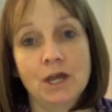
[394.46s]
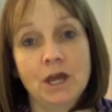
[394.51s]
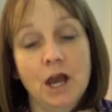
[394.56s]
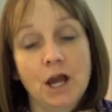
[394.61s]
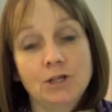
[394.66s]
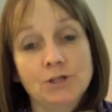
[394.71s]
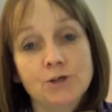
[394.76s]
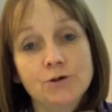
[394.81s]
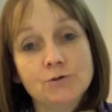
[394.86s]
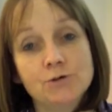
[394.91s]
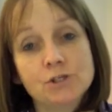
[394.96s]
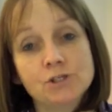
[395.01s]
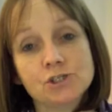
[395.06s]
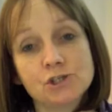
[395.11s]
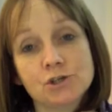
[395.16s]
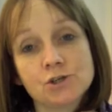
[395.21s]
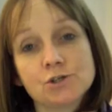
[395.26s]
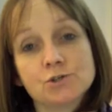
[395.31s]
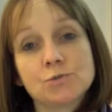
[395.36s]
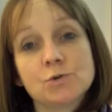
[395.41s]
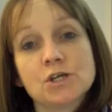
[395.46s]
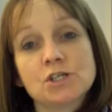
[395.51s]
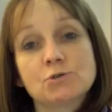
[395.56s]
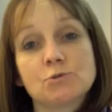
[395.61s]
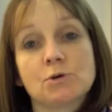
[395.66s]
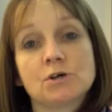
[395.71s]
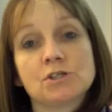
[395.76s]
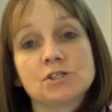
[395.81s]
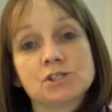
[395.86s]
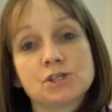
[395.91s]
and you can choose which
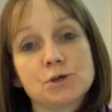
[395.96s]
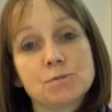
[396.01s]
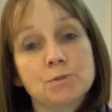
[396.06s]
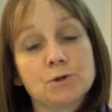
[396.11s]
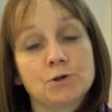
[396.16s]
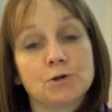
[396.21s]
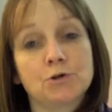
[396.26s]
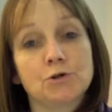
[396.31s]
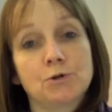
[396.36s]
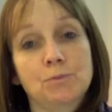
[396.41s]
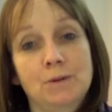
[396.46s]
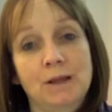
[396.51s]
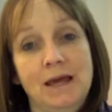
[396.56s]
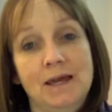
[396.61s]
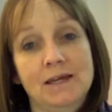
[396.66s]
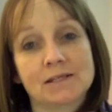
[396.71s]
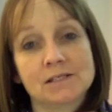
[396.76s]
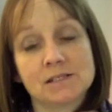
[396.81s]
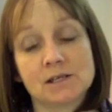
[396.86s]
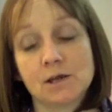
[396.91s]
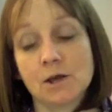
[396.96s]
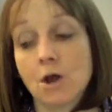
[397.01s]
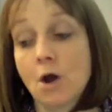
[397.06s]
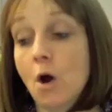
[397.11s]
ones you put on your plate,